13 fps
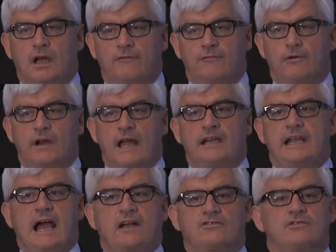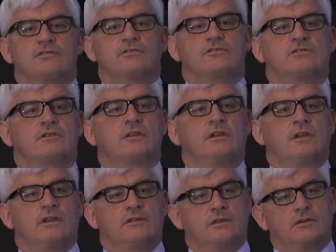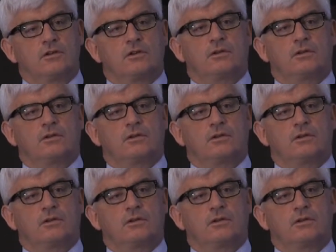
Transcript: for any actions that